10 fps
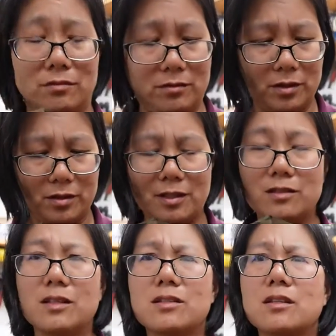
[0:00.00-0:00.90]

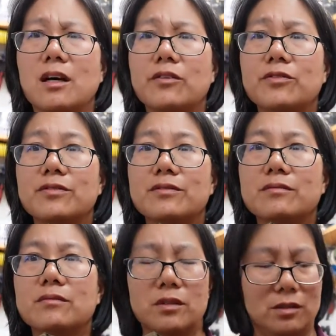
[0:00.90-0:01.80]
It's this stuff.
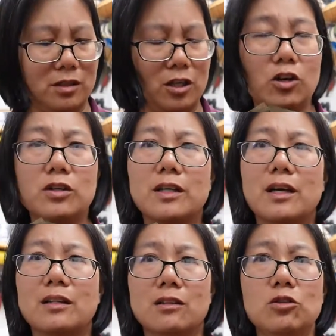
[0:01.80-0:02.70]
Hook
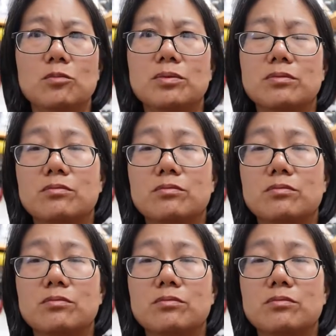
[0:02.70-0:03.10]
and loop,